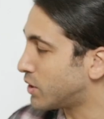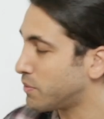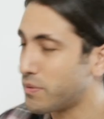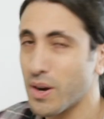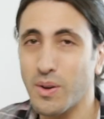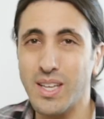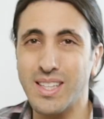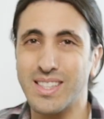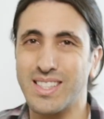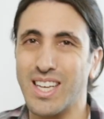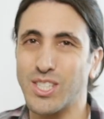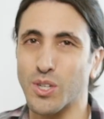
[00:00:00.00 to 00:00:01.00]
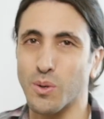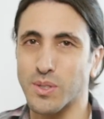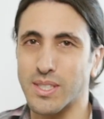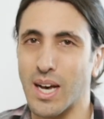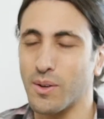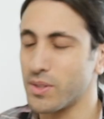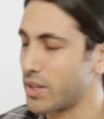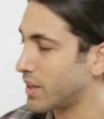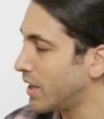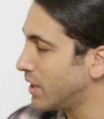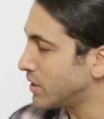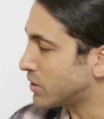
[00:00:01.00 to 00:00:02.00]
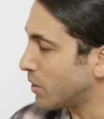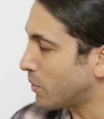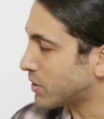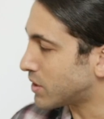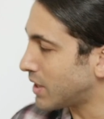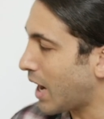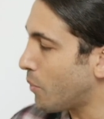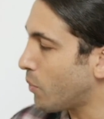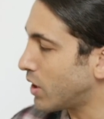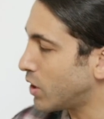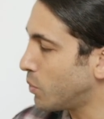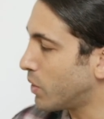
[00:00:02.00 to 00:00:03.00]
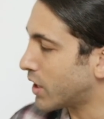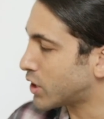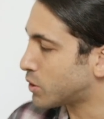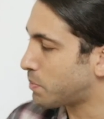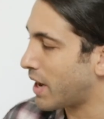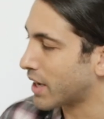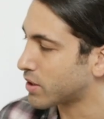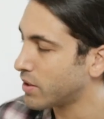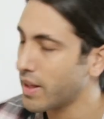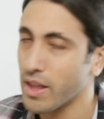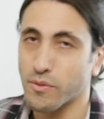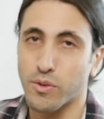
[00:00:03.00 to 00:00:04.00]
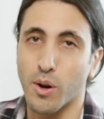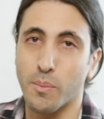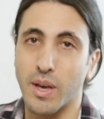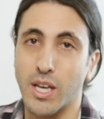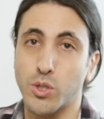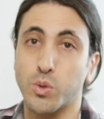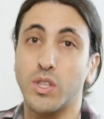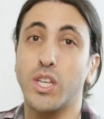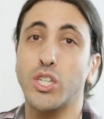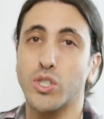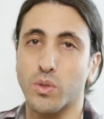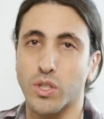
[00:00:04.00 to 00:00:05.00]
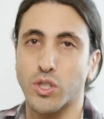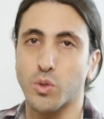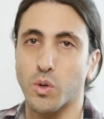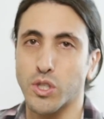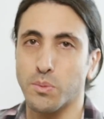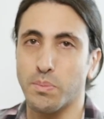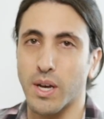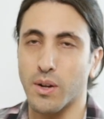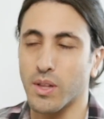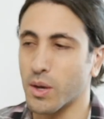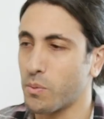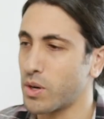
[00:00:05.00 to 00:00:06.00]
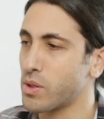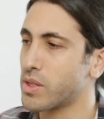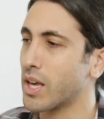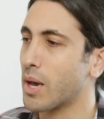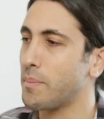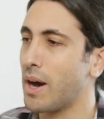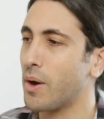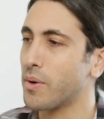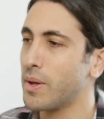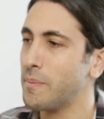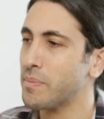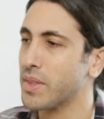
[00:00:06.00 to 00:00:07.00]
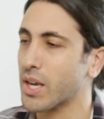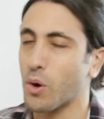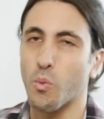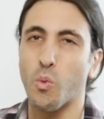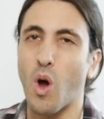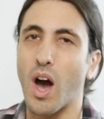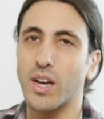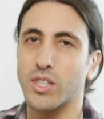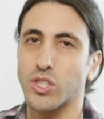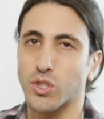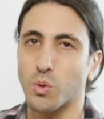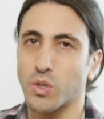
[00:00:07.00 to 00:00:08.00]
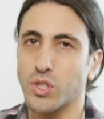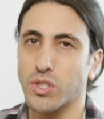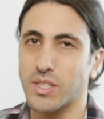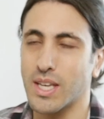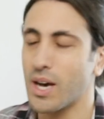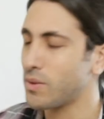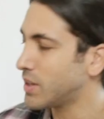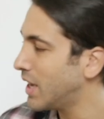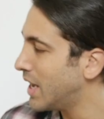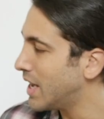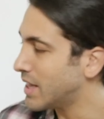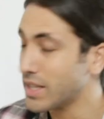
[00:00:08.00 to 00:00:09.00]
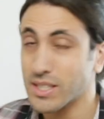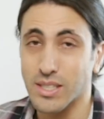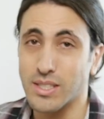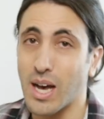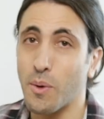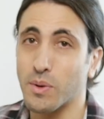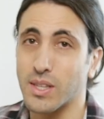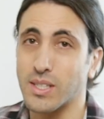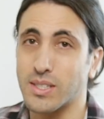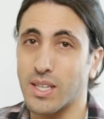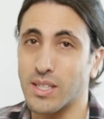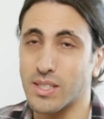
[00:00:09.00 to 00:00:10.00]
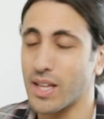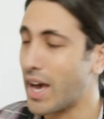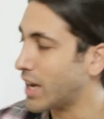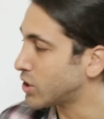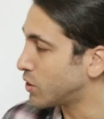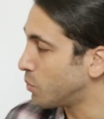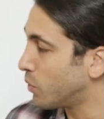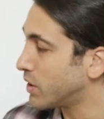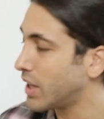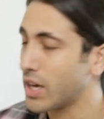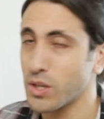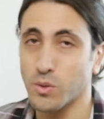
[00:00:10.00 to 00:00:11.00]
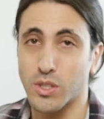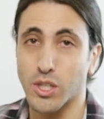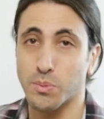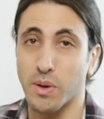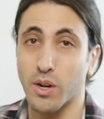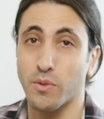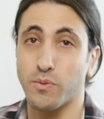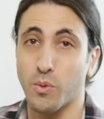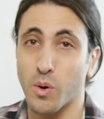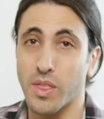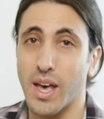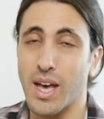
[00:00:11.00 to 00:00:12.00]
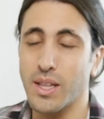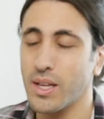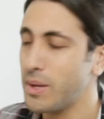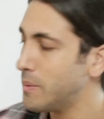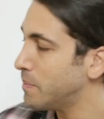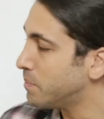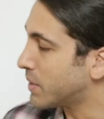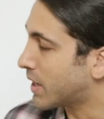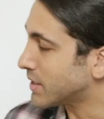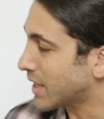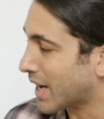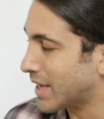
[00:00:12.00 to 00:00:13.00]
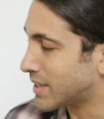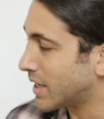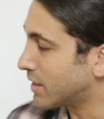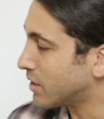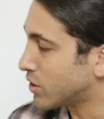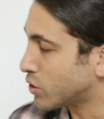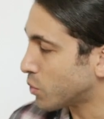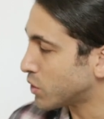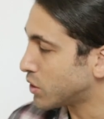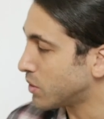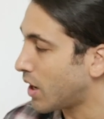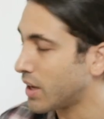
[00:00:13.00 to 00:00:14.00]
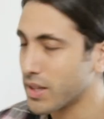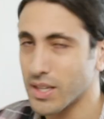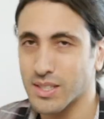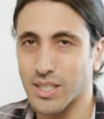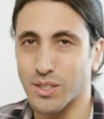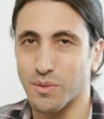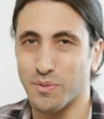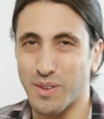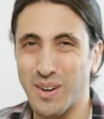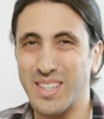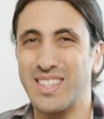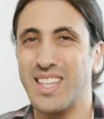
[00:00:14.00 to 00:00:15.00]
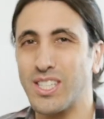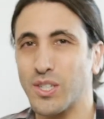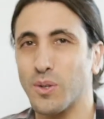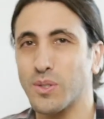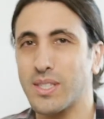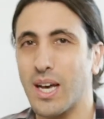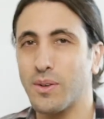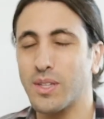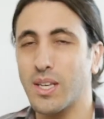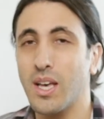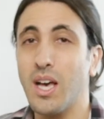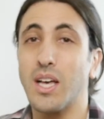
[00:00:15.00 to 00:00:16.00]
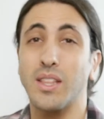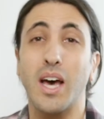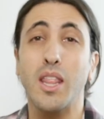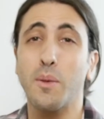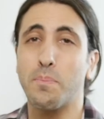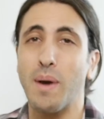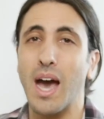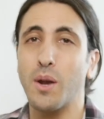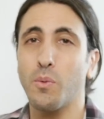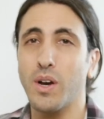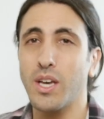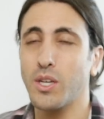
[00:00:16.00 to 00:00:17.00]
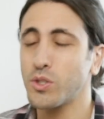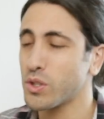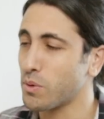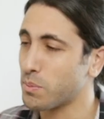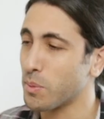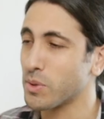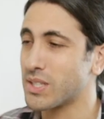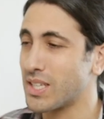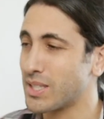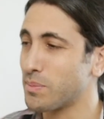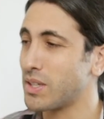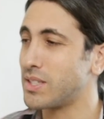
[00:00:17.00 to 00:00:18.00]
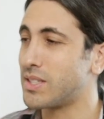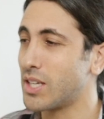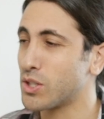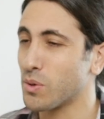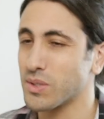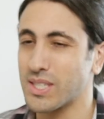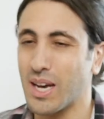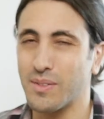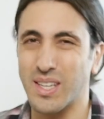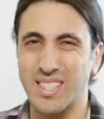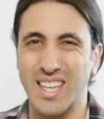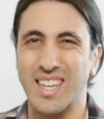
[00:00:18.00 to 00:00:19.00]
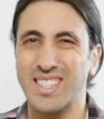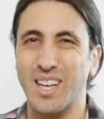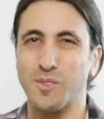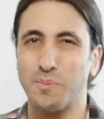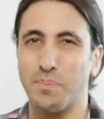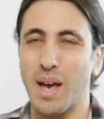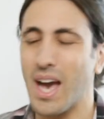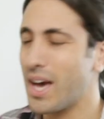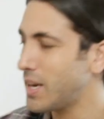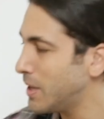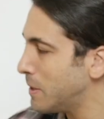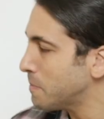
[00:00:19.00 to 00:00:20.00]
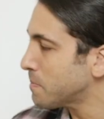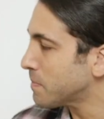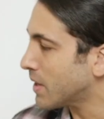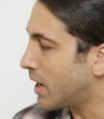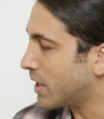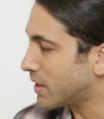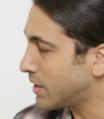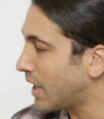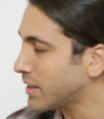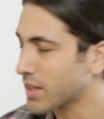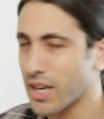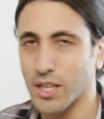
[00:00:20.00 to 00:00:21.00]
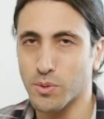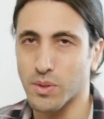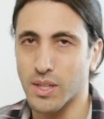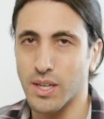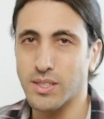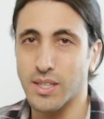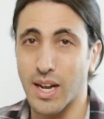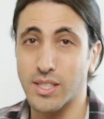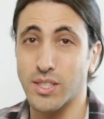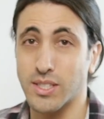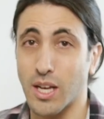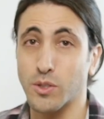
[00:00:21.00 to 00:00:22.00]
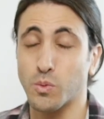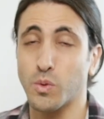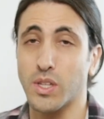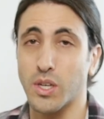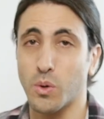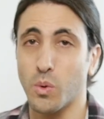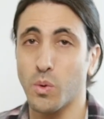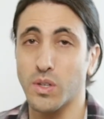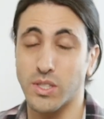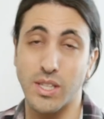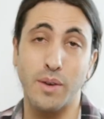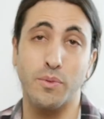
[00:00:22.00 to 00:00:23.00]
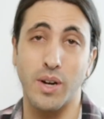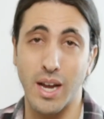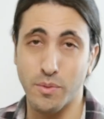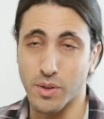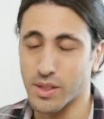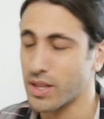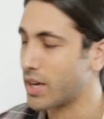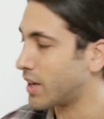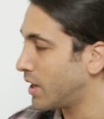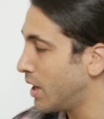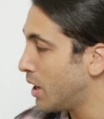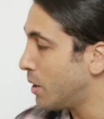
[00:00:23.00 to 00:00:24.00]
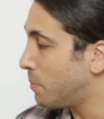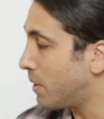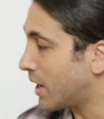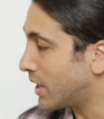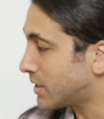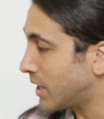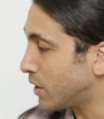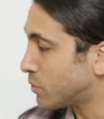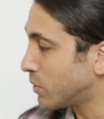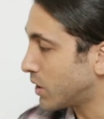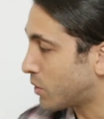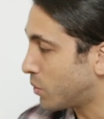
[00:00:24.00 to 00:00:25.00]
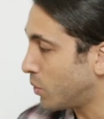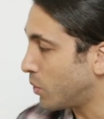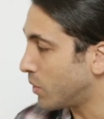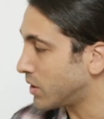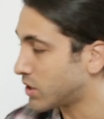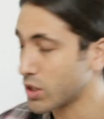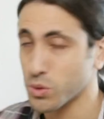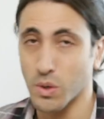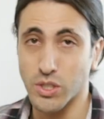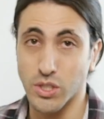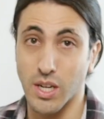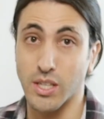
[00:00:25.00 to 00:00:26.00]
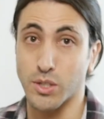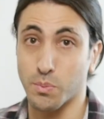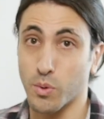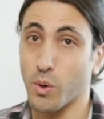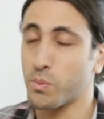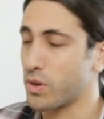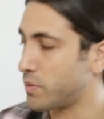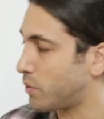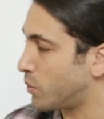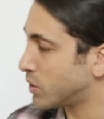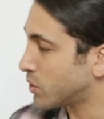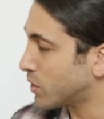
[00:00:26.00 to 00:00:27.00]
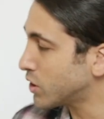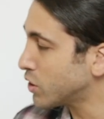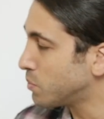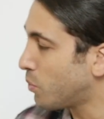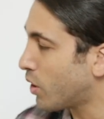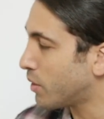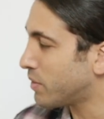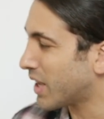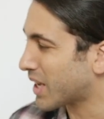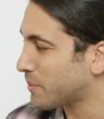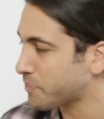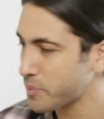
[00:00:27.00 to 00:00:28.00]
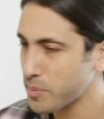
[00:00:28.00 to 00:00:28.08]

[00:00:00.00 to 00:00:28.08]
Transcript: very digital sounding. So it's not what you would expect from a traditional distortion pedal. Like when you think about like a rock distortion sound, this is not what this is. And I actually would not use this pedal for that because like I said, the distortion on this is very digital sounding, not in a bad way. Usually when people say something's digital sounding, it's that it sounds bad. Not the case with this. It actually sounds really cool. It's not for everything, but it sounds really cool in situations that it's appropriate for. So this is more of like,